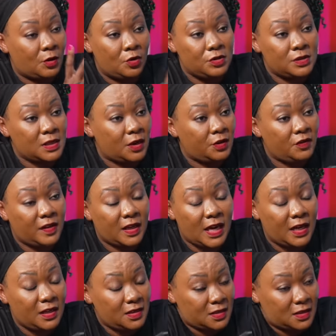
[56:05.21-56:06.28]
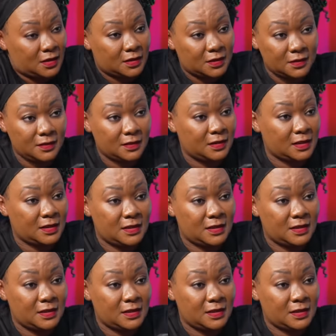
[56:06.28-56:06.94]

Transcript: goes out of the country. And he